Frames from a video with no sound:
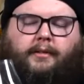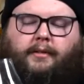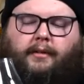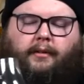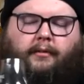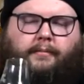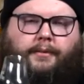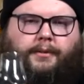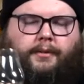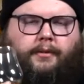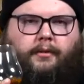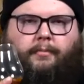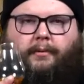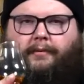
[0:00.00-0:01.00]
still
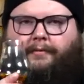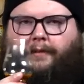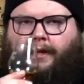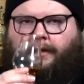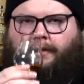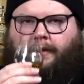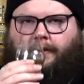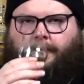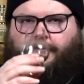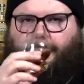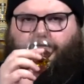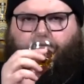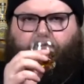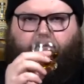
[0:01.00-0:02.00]
super faint on the
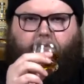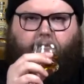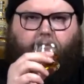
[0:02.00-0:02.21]
nose.